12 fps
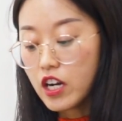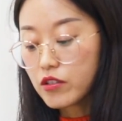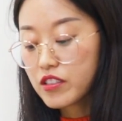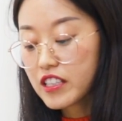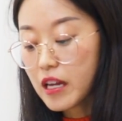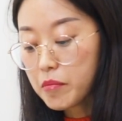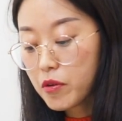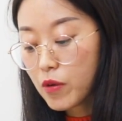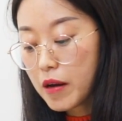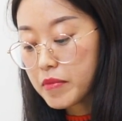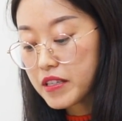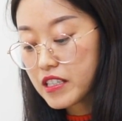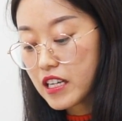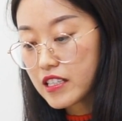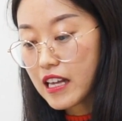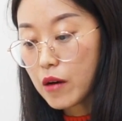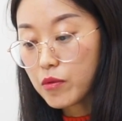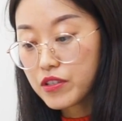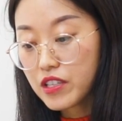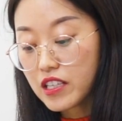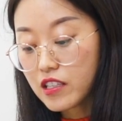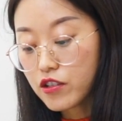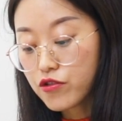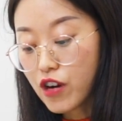So the number one mistakes I would say
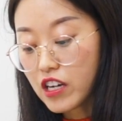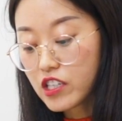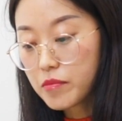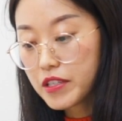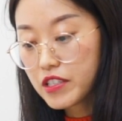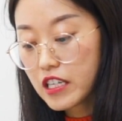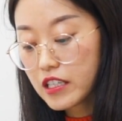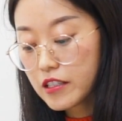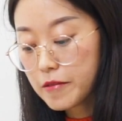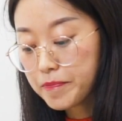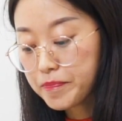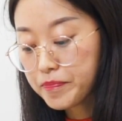is the structure mistakes.